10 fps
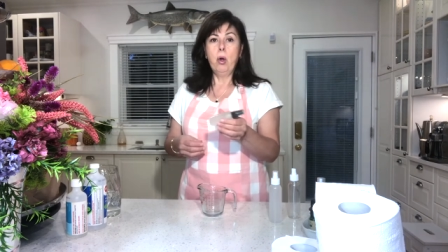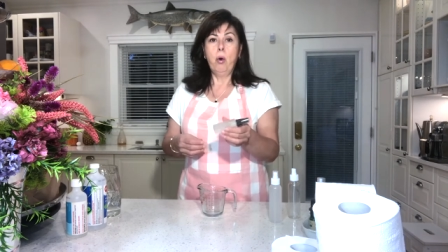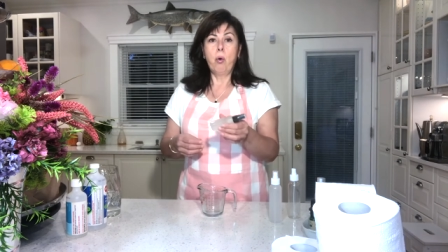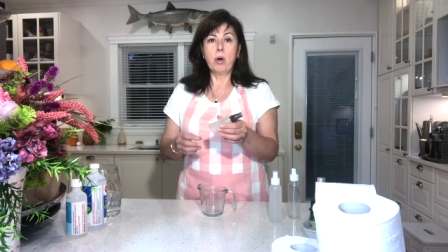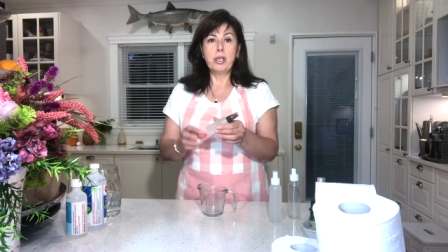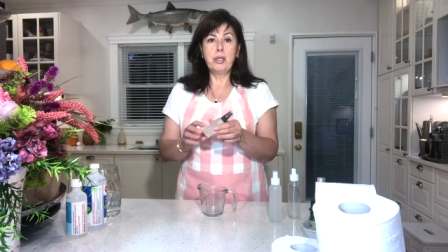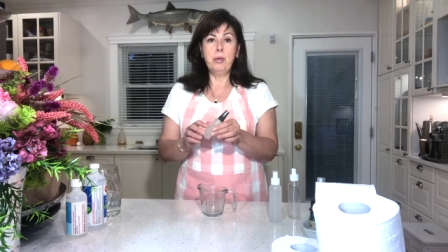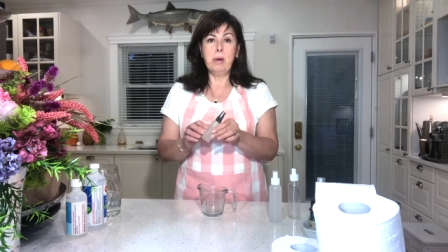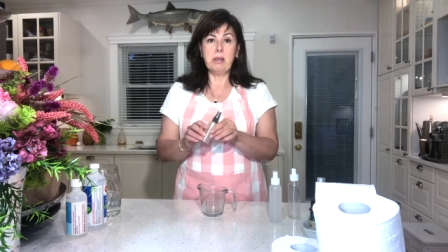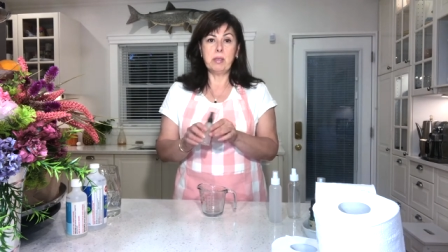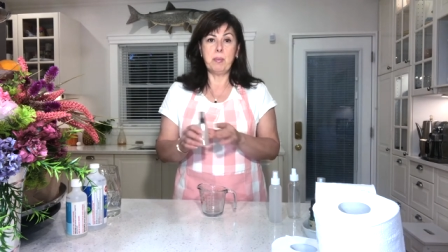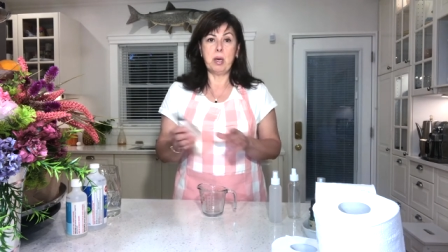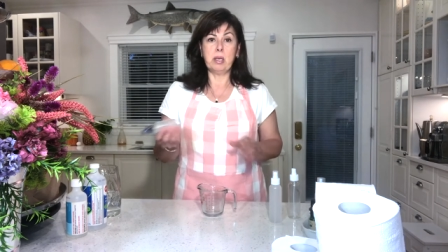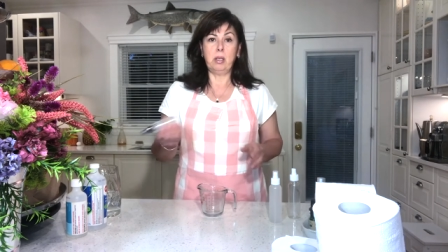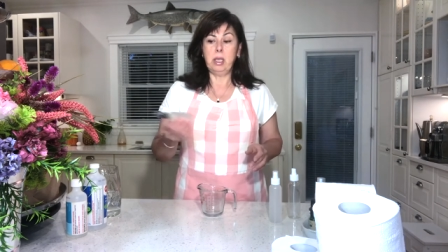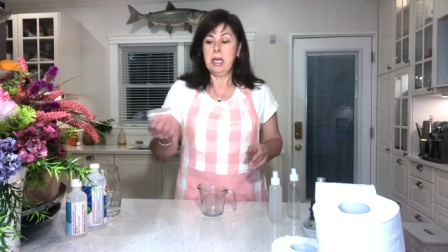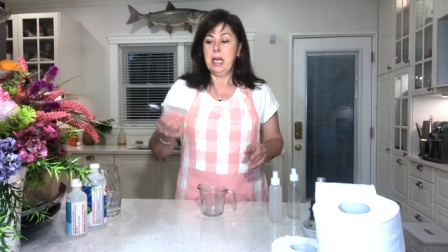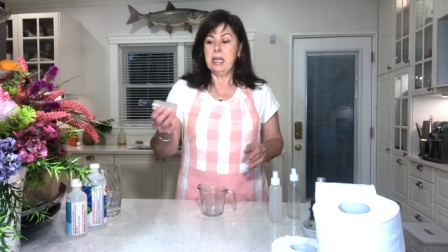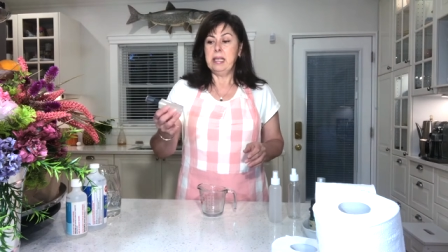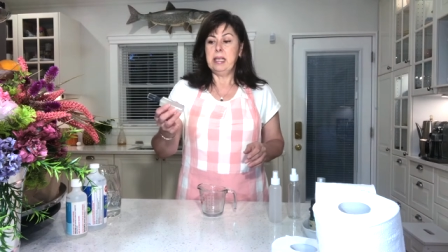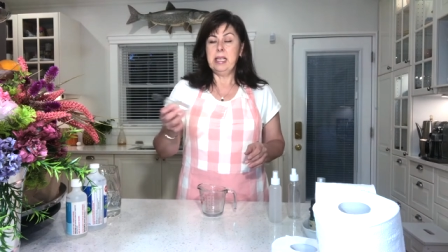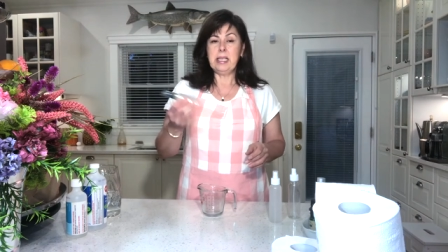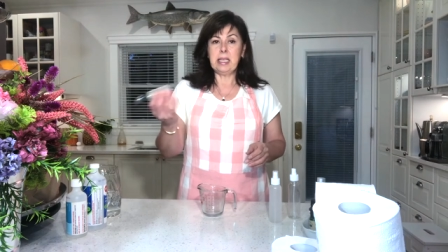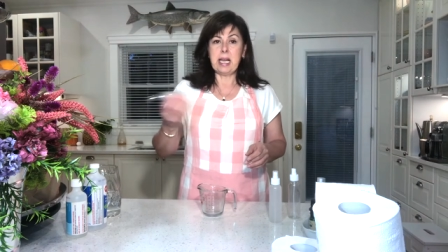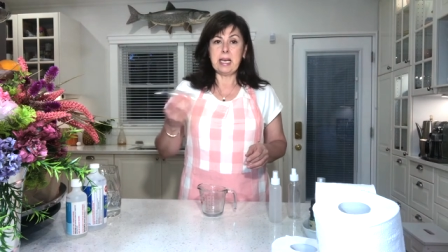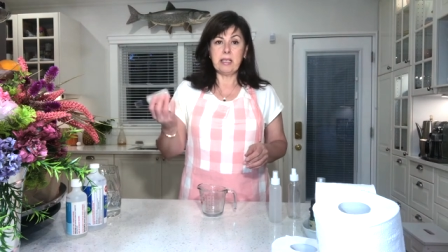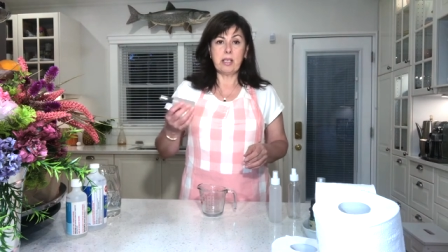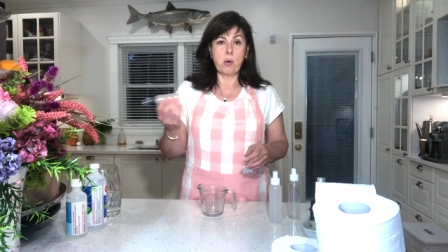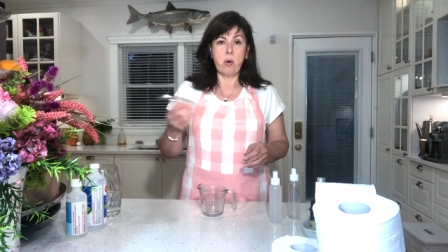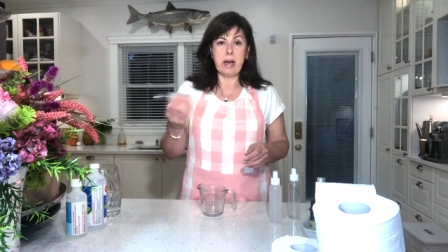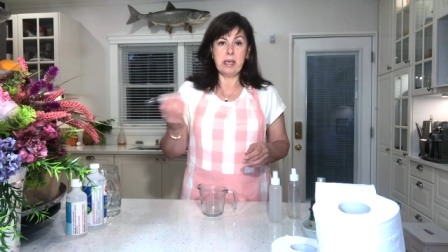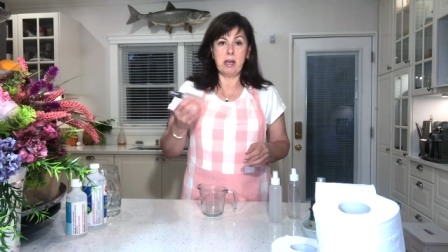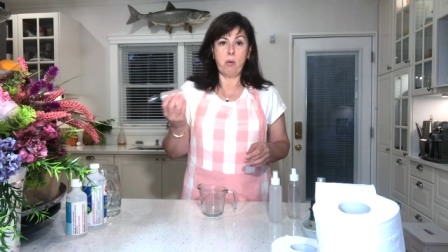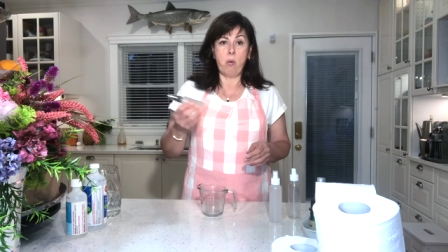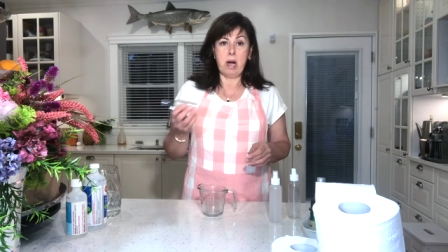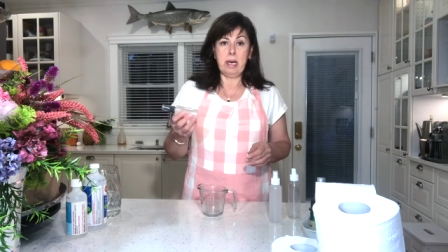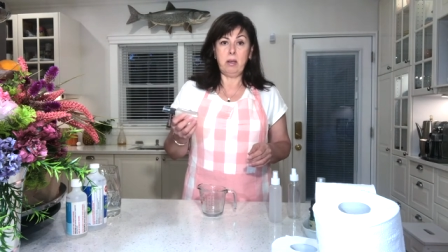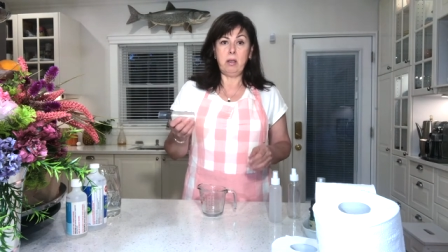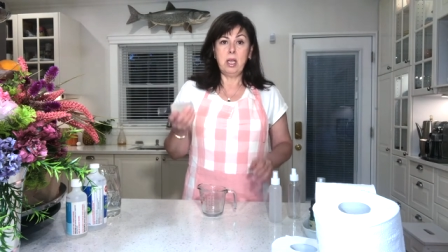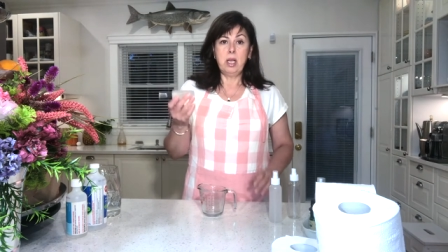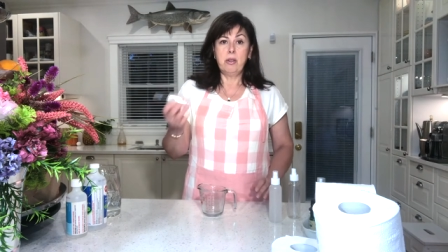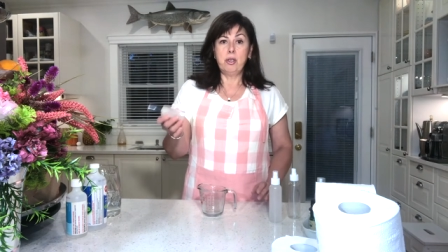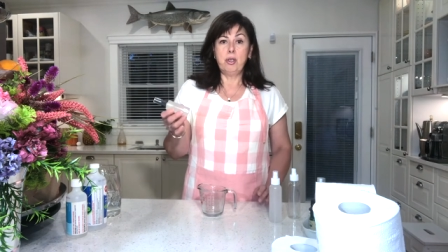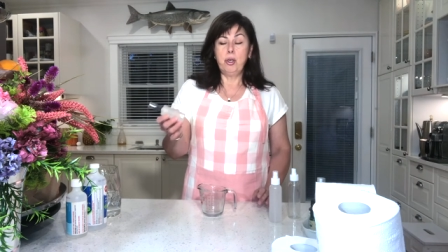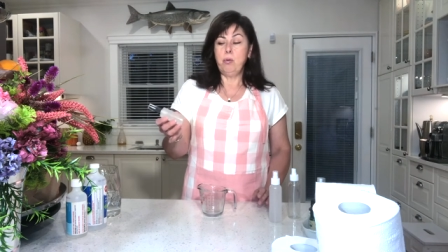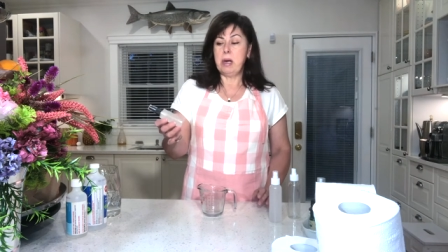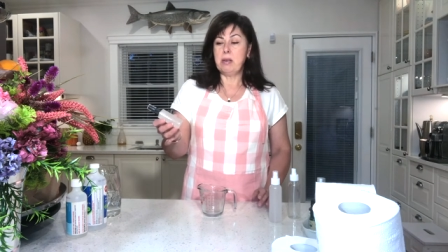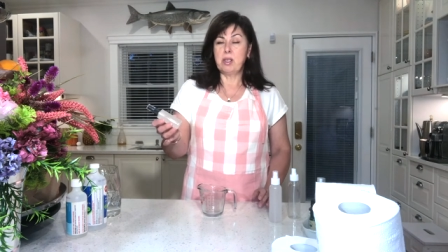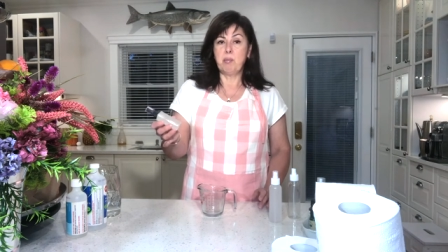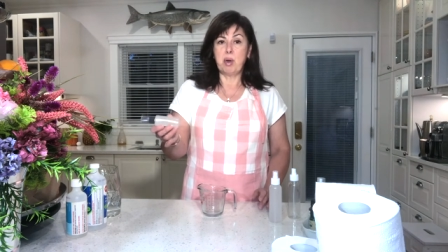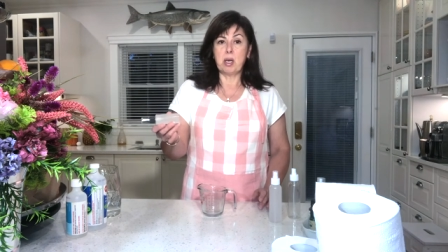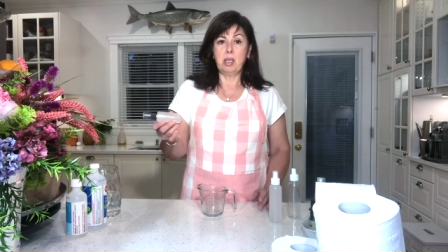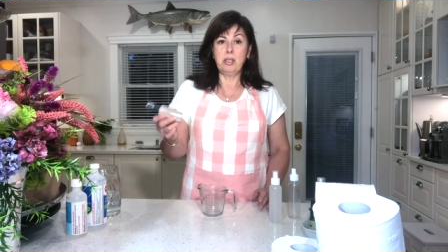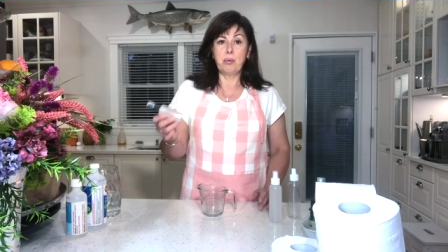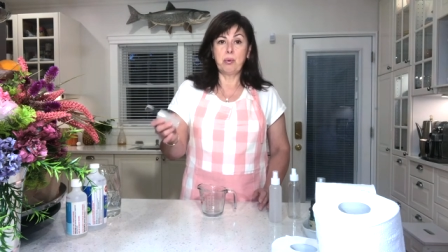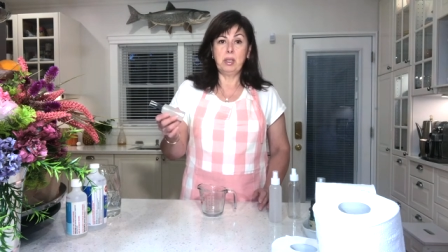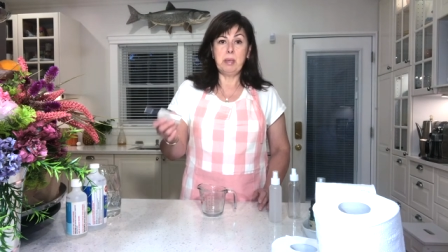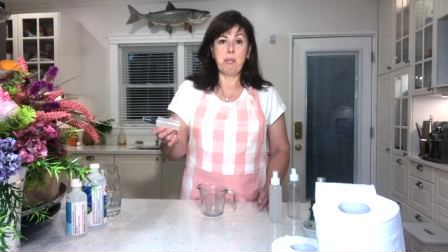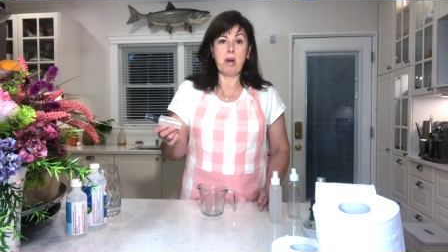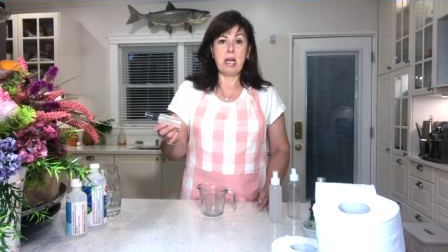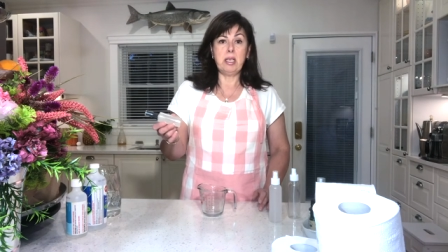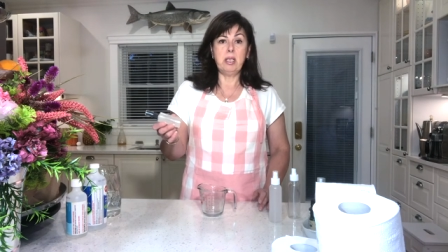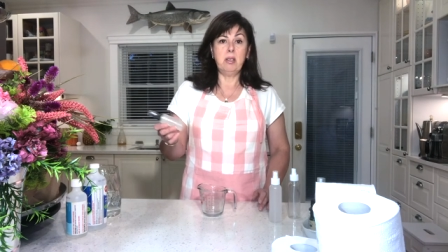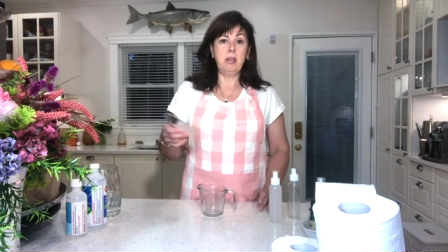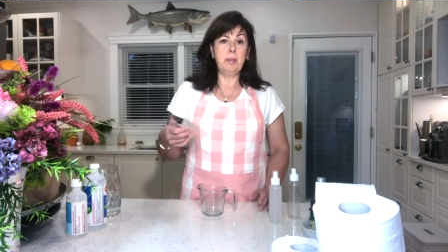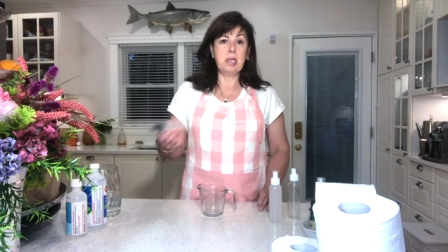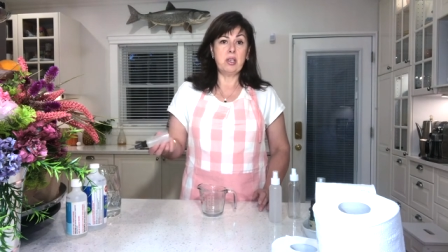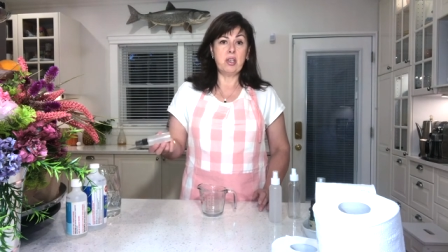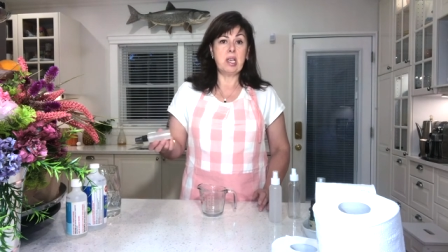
or a two ounce bottle. This lasts quite a while. The two ounce bottle is really practical because you